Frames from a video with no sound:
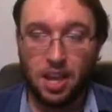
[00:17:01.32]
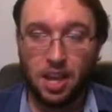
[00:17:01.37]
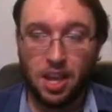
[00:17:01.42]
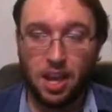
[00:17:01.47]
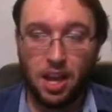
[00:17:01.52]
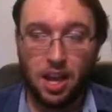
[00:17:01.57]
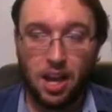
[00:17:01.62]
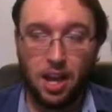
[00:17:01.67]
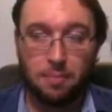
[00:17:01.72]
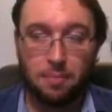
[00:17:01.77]

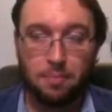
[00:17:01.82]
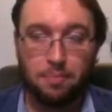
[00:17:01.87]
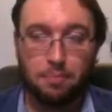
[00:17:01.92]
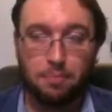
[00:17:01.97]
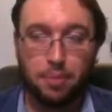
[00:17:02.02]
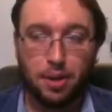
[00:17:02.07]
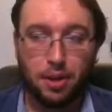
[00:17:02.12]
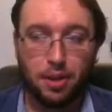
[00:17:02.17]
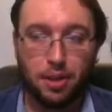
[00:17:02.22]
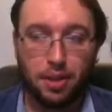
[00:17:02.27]

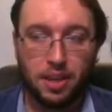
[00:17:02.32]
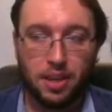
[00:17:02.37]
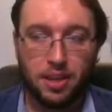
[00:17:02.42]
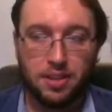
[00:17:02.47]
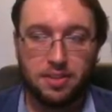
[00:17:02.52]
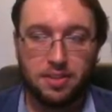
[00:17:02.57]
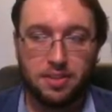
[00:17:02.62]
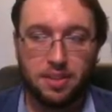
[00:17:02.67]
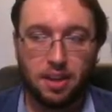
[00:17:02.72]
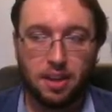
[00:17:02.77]
But I think it
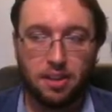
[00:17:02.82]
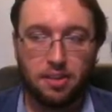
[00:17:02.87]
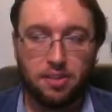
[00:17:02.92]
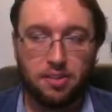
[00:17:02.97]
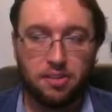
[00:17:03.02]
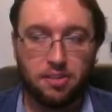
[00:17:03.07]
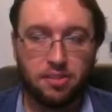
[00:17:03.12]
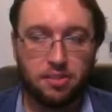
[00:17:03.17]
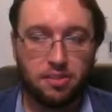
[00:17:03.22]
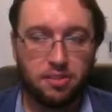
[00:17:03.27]

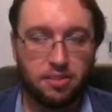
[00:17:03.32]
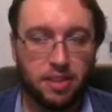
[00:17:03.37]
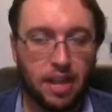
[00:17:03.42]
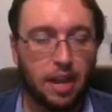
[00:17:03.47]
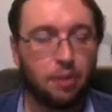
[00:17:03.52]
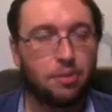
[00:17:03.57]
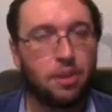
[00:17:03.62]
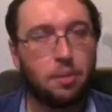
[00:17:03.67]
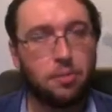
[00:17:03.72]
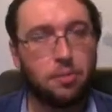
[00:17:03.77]
does
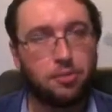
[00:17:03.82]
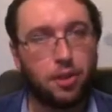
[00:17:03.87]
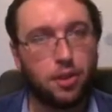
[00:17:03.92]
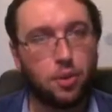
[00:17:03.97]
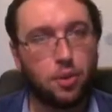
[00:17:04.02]
now demonstrate a